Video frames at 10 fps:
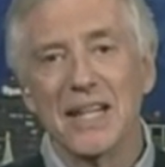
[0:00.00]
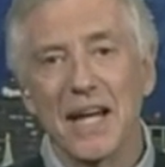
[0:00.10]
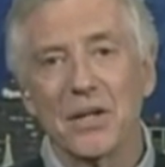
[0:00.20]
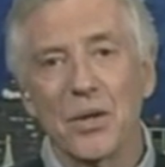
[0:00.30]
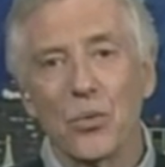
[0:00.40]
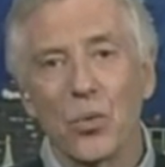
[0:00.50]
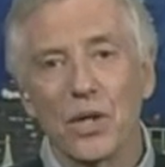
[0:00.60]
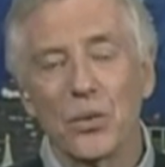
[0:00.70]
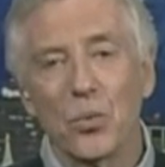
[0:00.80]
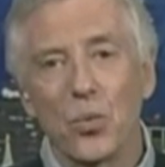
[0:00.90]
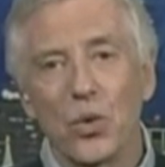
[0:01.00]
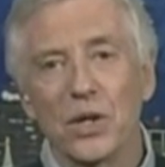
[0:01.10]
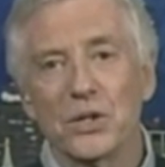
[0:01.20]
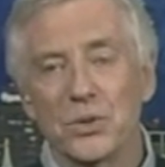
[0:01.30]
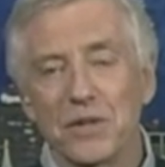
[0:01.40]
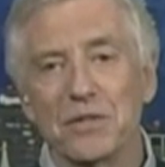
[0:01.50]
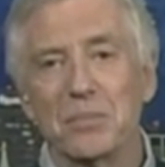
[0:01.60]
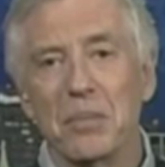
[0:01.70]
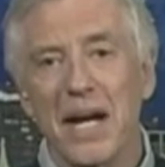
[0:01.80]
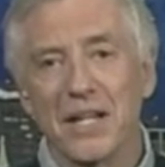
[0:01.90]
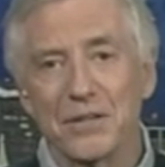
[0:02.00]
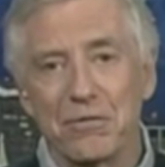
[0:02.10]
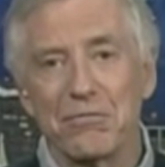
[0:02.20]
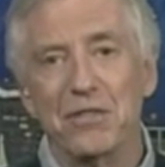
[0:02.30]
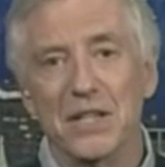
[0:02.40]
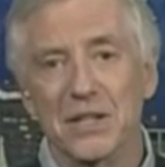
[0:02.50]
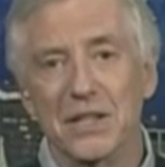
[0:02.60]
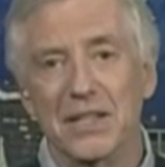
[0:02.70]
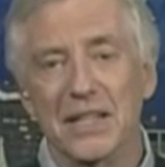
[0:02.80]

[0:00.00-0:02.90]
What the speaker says: that when we're driven by the fear